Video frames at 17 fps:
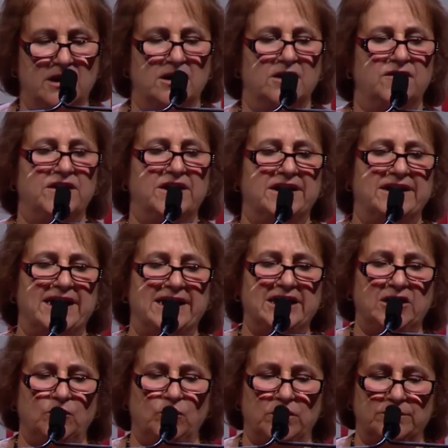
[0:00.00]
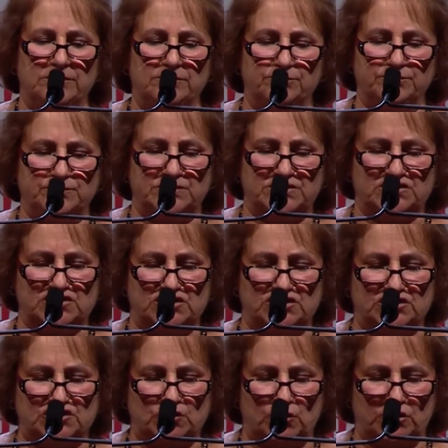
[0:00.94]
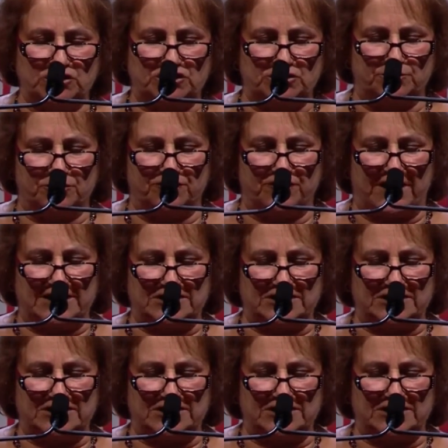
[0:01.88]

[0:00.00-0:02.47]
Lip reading: The Connecticut Women's Consortium provides